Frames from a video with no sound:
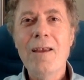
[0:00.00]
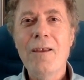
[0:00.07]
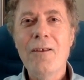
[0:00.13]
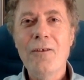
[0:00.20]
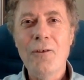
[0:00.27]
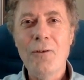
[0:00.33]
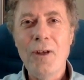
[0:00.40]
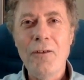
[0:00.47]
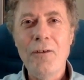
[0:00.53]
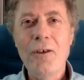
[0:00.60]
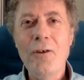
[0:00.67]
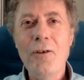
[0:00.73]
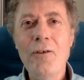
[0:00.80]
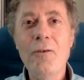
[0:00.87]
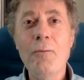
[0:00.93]
So let's
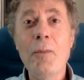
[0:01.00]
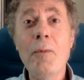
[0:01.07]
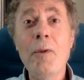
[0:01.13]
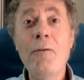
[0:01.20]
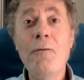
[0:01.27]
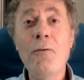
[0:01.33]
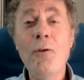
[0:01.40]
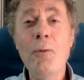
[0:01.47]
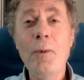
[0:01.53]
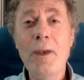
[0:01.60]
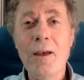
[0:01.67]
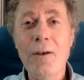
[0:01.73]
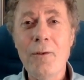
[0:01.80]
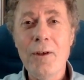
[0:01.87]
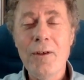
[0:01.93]
go into it. But before we
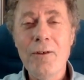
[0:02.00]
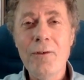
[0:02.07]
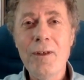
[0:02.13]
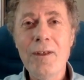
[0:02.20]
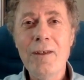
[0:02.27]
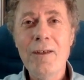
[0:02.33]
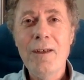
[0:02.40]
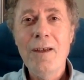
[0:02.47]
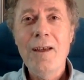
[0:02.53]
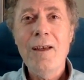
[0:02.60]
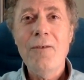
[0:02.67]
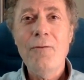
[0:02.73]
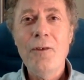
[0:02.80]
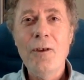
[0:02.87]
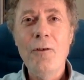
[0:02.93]
go into it,
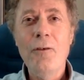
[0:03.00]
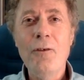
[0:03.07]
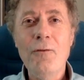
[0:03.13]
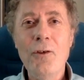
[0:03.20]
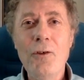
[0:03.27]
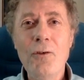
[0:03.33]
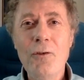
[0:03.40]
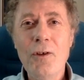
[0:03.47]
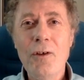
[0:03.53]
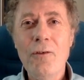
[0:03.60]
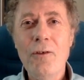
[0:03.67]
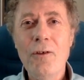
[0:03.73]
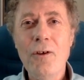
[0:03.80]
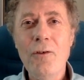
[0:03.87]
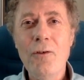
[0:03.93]
for those of you who
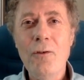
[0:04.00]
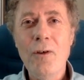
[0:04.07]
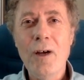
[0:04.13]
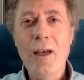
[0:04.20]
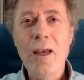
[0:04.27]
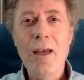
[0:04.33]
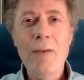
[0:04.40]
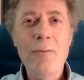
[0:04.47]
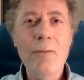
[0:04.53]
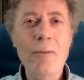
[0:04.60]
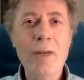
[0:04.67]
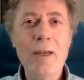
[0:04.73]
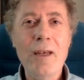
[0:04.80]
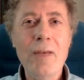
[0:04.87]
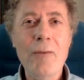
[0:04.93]
don't know who I am,
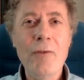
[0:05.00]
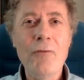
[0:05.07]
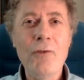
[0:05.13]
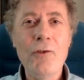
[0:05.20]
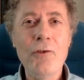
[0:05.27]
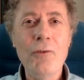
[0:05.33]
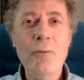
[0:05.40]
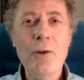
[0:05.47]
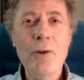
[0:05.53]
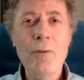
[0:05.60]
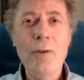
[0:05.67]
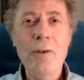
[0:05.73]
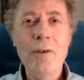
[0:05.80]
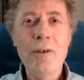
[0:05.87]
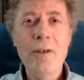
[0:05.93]
my name is Richard
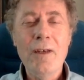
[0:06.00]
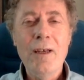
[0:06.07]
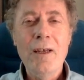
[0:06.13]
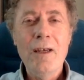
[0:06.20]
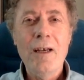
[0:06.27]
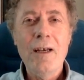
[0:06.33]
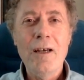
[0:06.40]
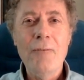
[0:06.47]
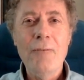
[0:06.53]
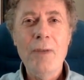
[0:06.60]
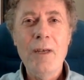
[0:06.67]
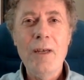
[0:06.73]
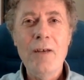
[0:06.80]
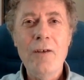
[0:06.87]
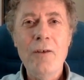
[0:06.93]
Beaumont. I've
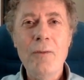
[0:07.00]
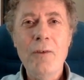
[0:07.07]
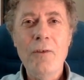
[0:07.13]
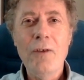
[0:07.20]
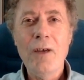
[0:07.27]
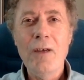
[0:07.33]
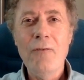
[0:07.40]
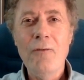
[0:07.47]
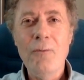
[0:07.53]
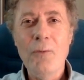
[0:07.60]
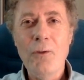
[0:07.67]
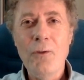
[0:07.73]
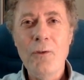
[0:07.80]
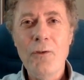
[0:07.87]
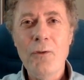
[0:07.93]
been in human design for
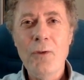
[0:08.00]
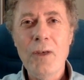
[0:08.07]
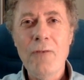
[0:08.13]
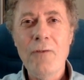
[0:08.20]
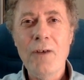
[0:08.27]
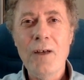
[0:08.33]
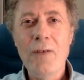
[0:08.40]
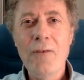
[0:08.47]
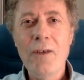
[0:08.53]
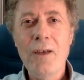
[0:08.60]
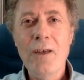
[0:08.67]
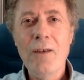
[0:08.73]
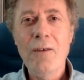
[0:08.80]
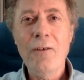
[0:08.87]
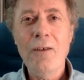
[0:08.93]
more than 25
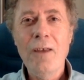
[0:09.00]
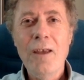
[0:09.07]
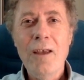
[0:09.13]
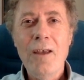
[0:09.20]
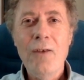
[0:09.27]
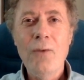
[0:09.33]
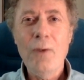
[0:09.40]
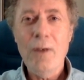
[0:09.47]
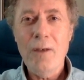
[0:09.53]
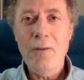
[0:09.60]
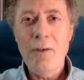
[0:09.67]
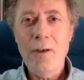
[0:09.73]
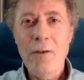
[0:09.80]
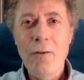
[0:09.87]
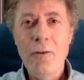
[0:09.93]
years. 20 of
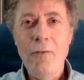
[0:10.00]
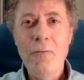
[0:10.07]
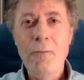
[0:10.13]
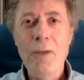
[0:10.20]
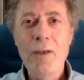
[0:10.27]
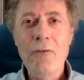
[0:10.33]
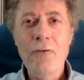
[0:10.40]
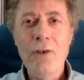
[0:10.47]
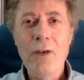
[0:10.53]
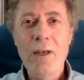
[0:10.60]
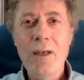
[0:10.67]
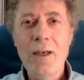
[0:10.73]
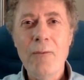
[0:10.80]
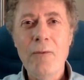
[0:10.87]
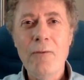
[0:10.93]
those have been
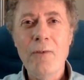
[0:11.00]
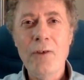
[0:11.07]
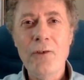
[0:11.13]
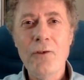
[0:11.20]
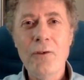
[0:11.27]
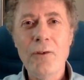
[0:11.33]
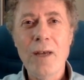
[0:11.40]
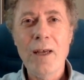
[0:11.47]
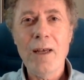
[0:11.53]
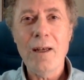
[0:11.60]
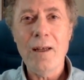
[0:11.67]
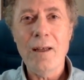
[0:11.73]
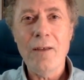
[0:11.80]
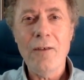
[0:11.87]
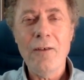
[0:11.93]
training professional
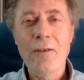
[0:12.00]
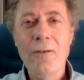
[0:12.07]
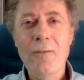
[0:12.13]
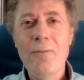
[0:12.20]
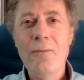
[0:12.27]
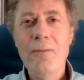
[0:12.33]
analysts.